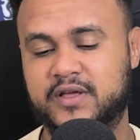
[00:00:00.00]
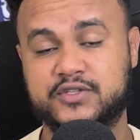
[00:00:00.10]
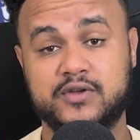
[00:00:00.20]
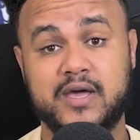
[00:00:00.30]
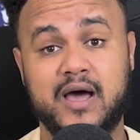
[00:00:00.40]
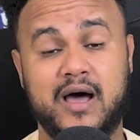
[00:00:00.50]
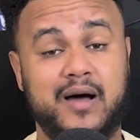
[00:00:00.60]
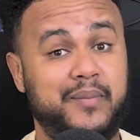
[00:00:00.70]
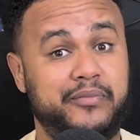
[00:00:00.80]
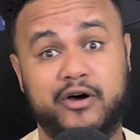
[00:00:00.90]
So yeah,
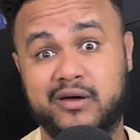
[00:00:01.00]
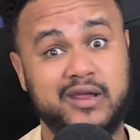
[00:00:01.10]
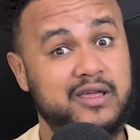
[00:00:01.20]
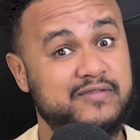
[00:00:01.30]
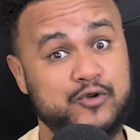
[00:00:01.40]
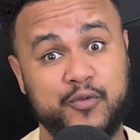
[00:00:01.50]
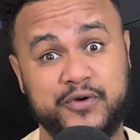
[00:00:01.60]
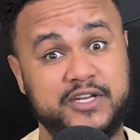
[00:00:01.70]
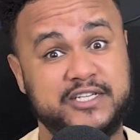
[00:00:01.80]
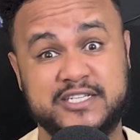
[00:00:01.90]
I'm not going to give score
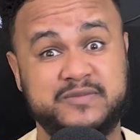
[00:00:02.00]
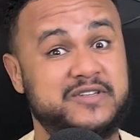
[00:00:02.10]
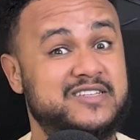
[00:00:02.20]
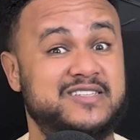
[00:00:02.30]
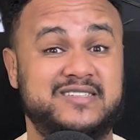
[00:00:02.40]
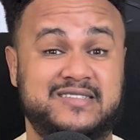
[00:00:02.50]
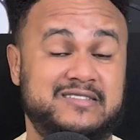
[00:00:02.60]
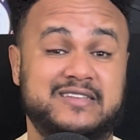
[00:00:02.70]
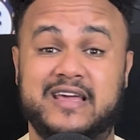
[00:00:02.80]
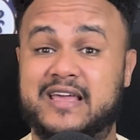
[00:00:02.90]
predictions
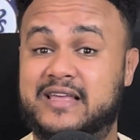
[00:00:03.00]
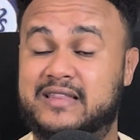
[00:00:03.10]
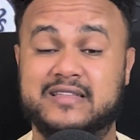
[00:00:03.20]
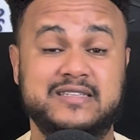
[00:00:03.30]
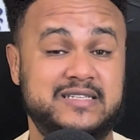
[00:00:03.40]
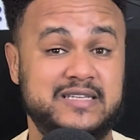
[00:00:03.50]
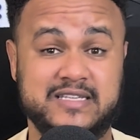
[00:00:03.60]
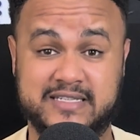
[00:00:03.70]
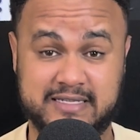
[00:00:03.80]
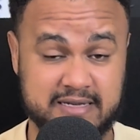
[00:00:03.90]
because, hey, this
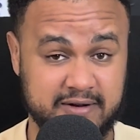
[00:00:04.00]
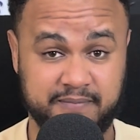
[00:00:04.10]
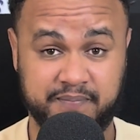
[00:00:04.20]
season,